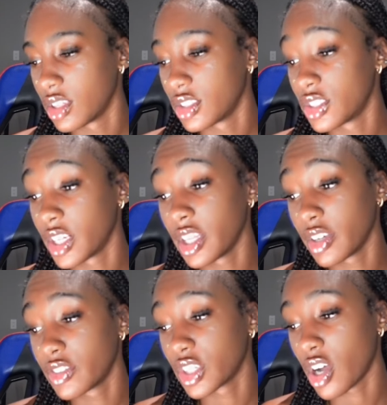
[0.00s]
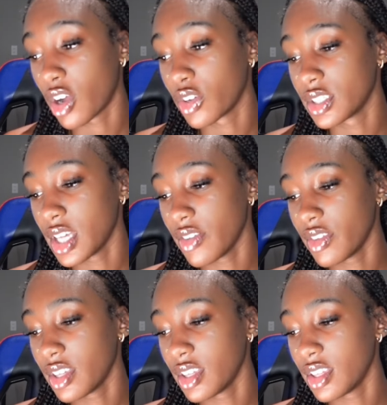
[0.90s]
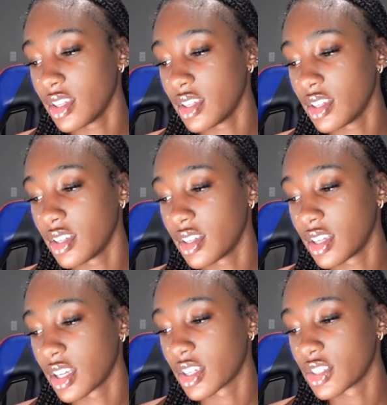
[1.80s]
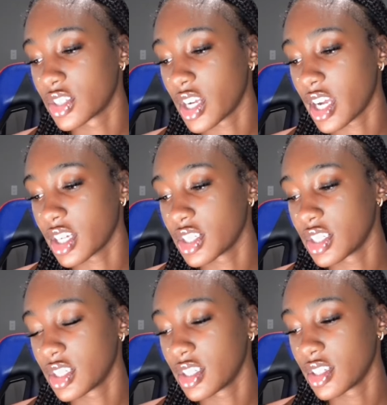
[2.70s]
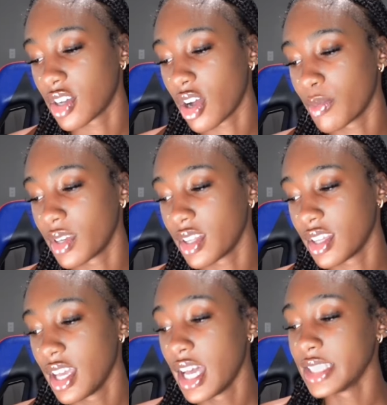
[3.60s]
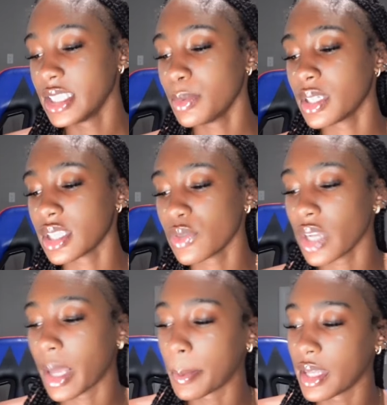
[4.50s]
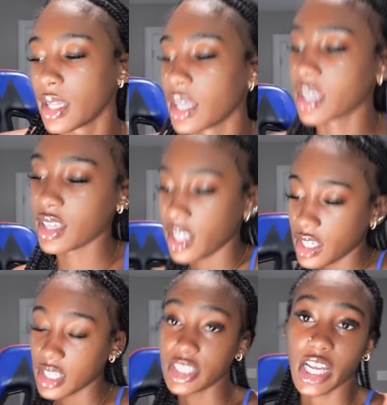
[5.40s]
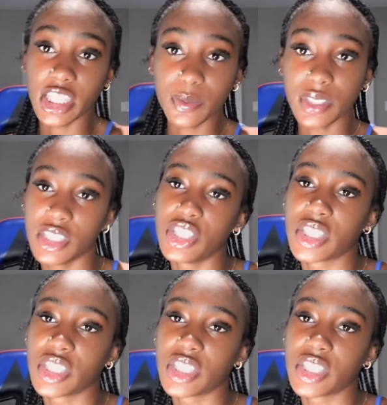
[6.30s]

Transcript: Trial of Chicago 7 extraction comedy see but like this is what i mean like ChatGPT just